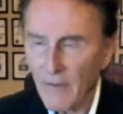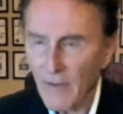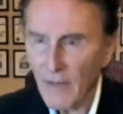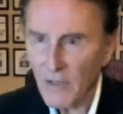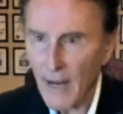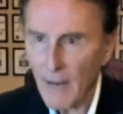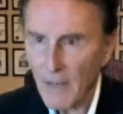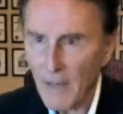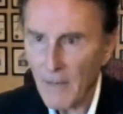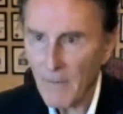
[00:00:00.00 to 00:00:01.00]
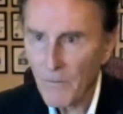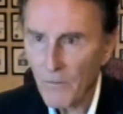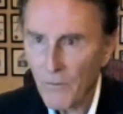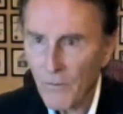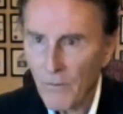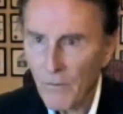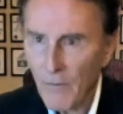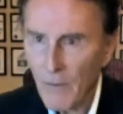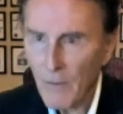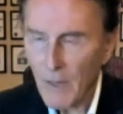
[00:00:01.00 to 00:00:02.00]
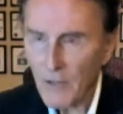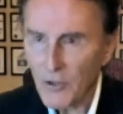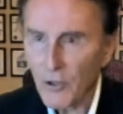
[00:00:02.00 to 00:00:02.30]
things happening, because